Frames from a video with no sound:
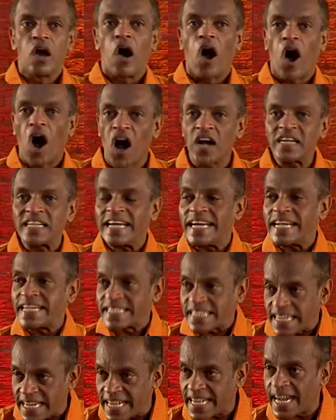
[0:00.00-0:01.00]
on
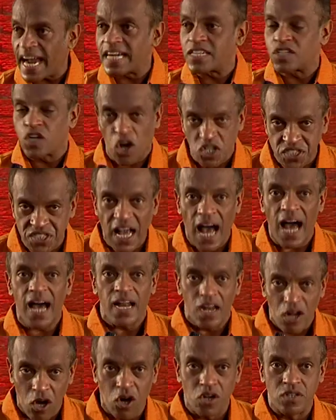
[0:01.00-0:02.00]
idli and dosa
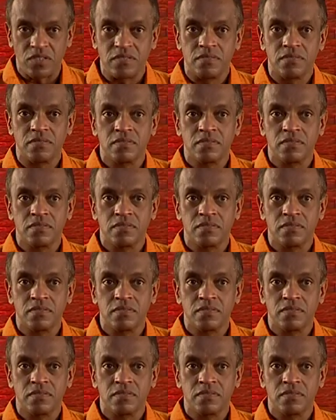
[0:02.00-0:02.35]
alone.